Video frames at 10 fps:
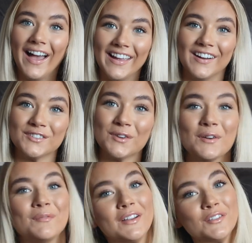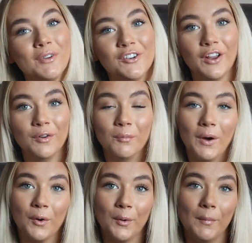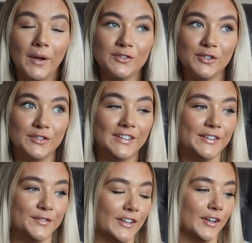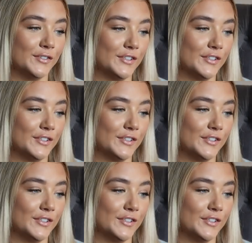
Hey guys, welcome back to my channel and welcome to today's video.